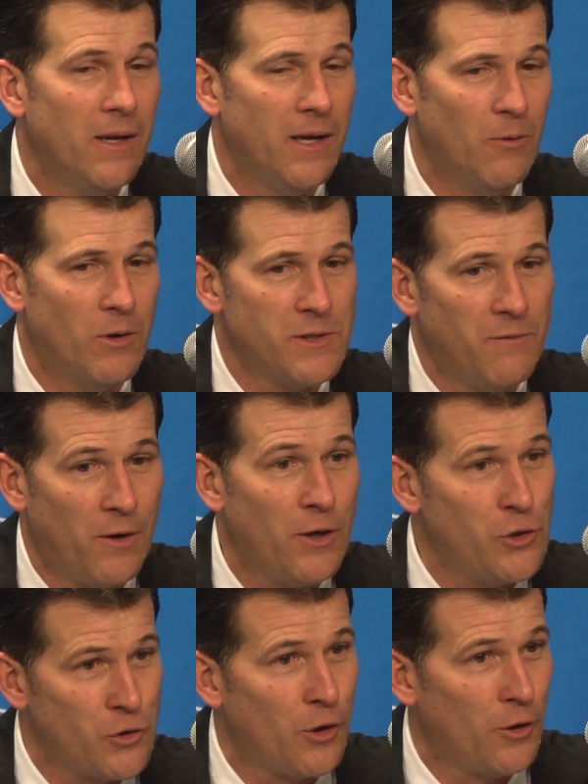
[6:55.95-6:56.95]
it was a
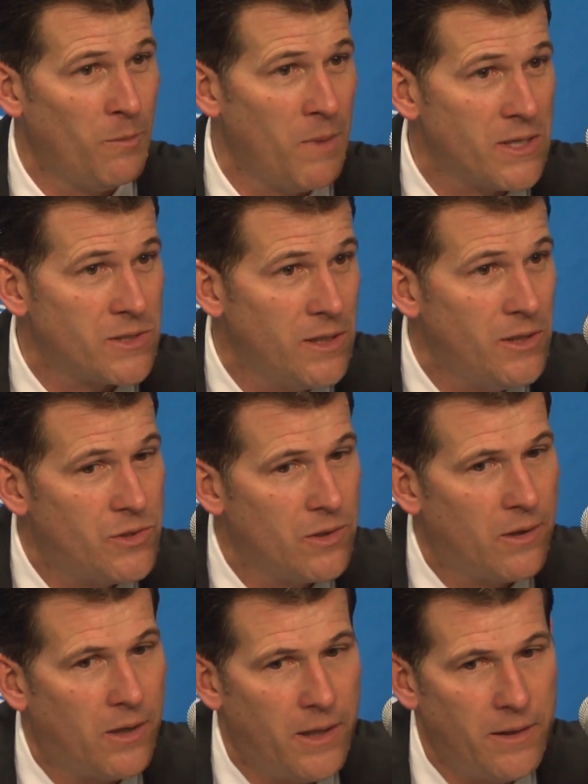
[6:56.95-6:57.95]
very stern message
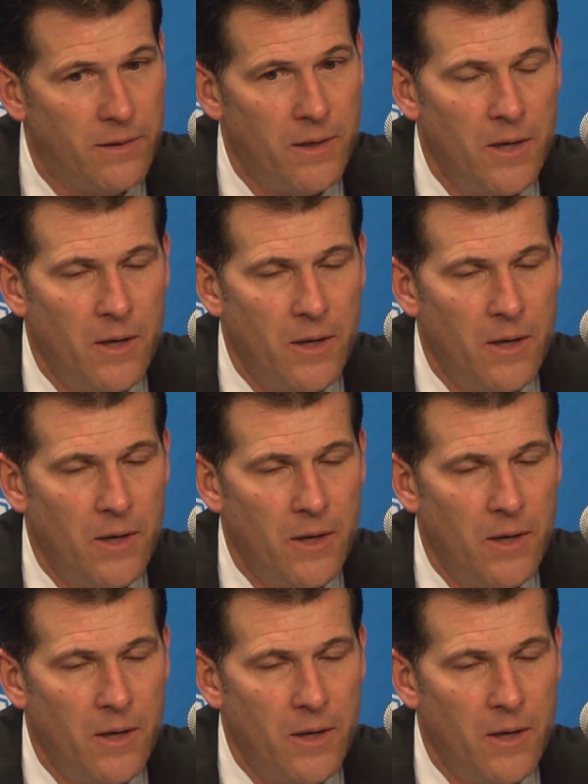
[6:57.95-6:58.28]
on